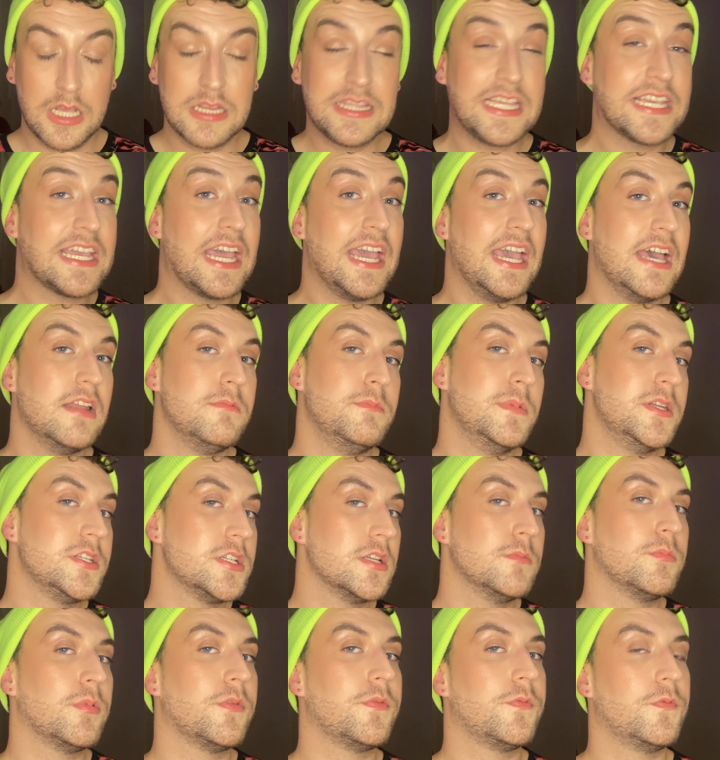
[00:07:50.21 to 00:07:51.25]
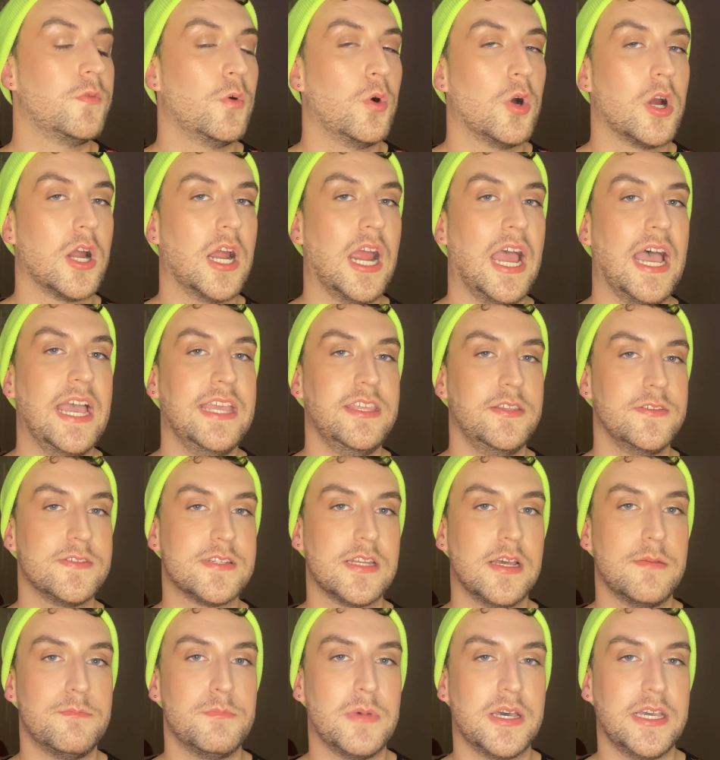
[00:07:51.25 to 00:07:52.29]
Like I had mentioned before, I used
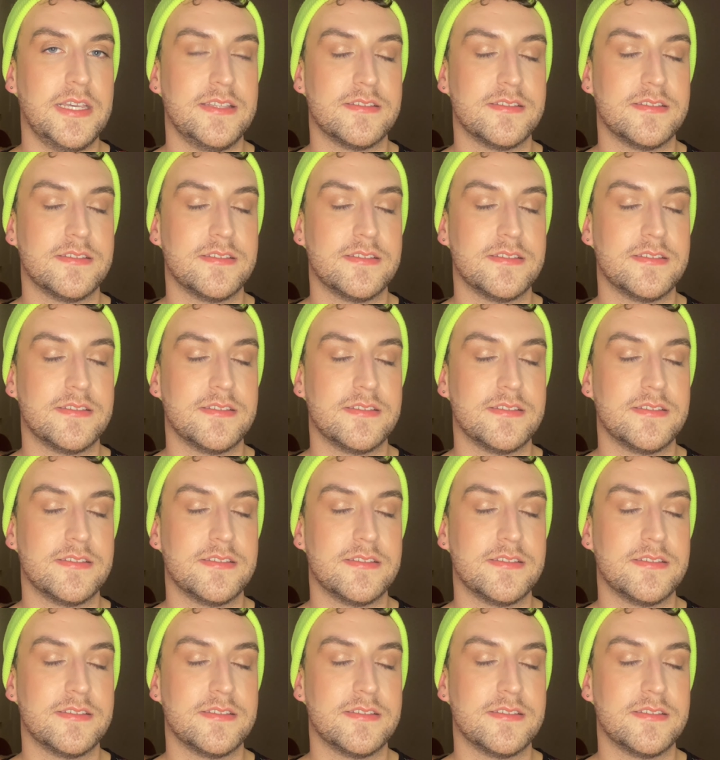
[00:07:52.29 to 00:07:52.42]
up my